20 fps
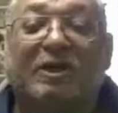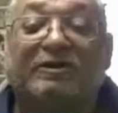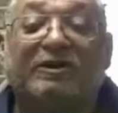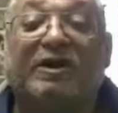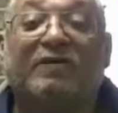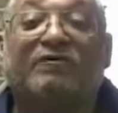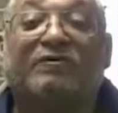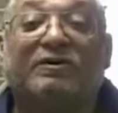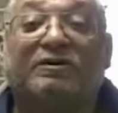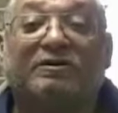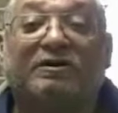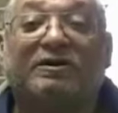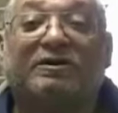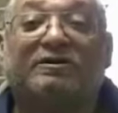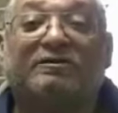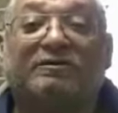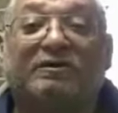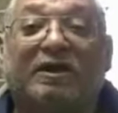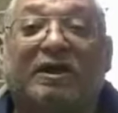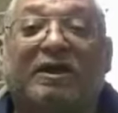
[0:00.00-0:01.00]
Definitely.
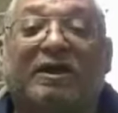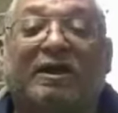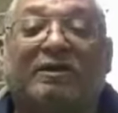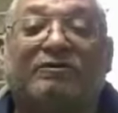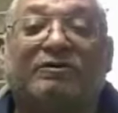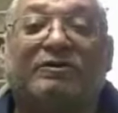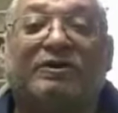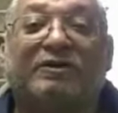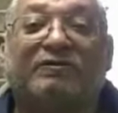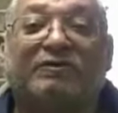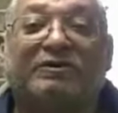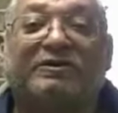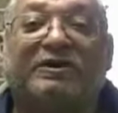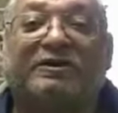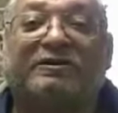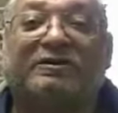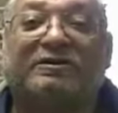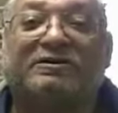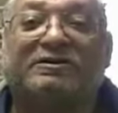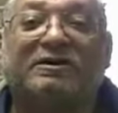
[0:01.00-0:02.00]
I would definitely
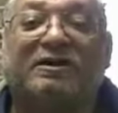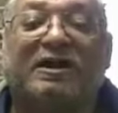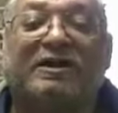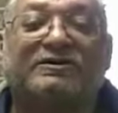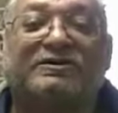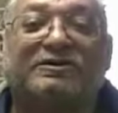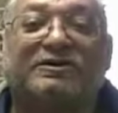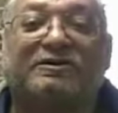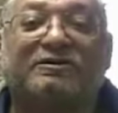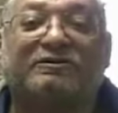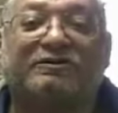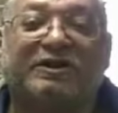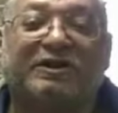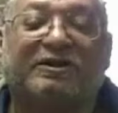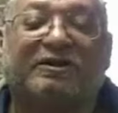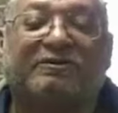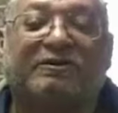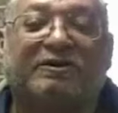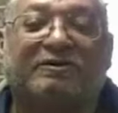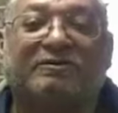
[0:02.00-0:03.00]
take this class, take
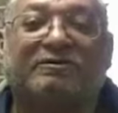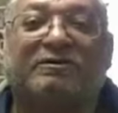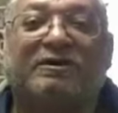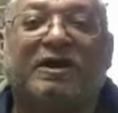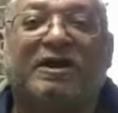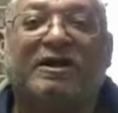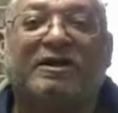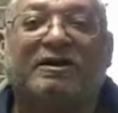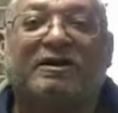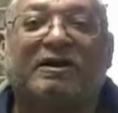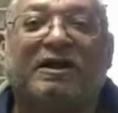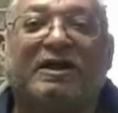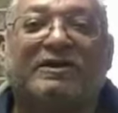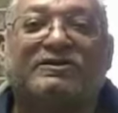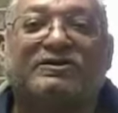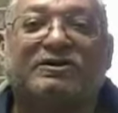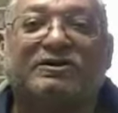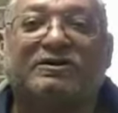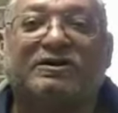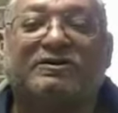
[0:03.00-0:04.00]
another
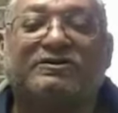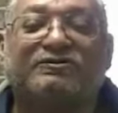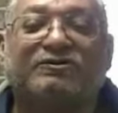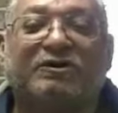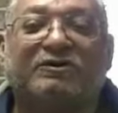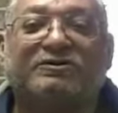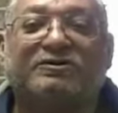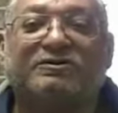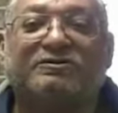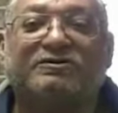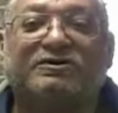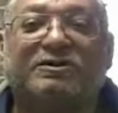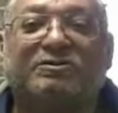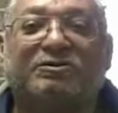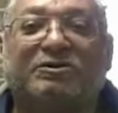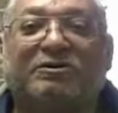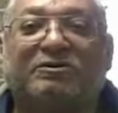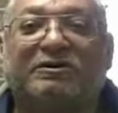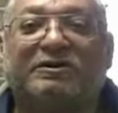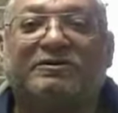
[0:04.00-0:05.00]
class structured
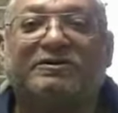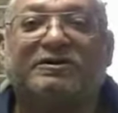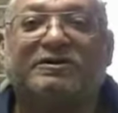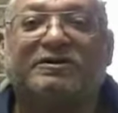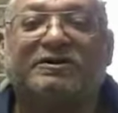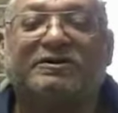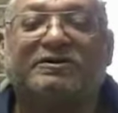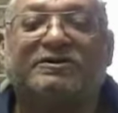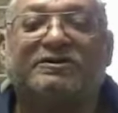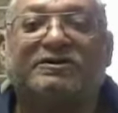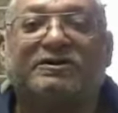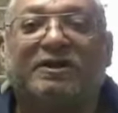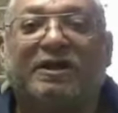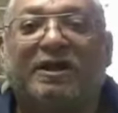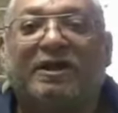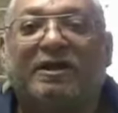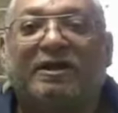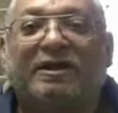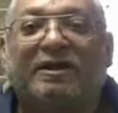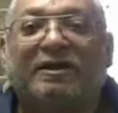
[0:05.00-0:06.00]
similarly to this,
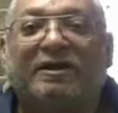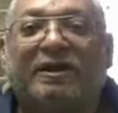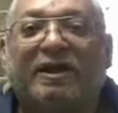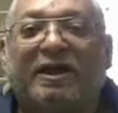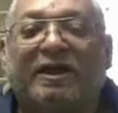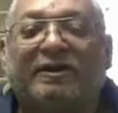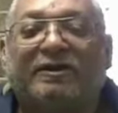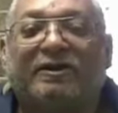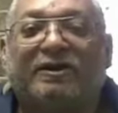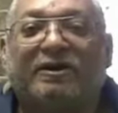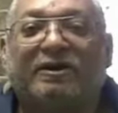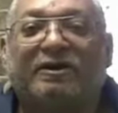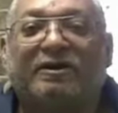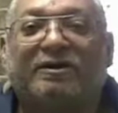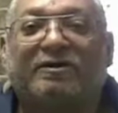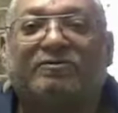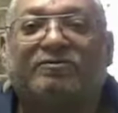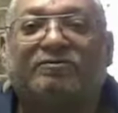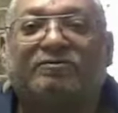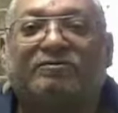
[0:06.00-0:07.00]
and
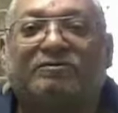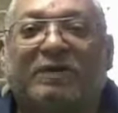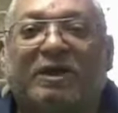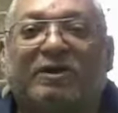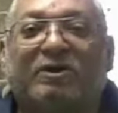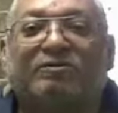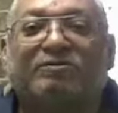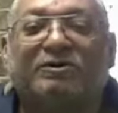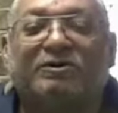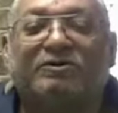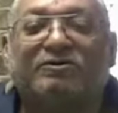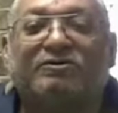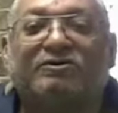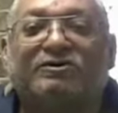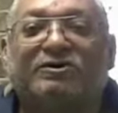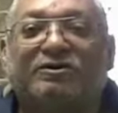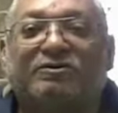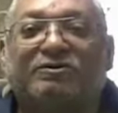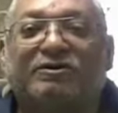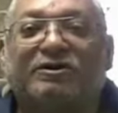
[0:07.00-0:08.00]
I hope to do
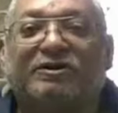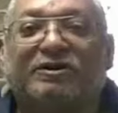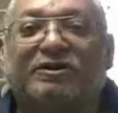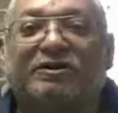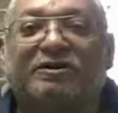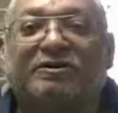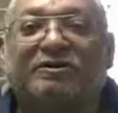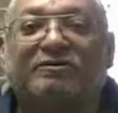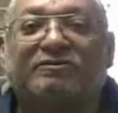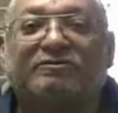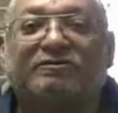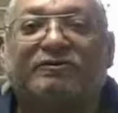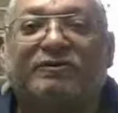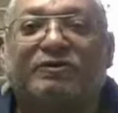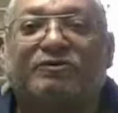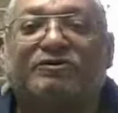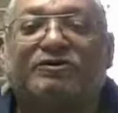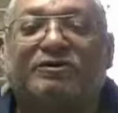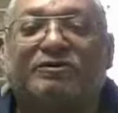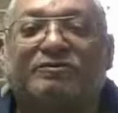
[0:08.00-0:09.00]
so in the
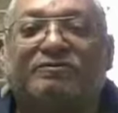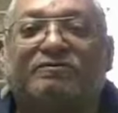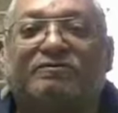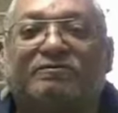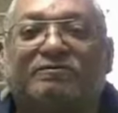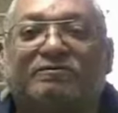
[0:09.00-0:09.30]
future.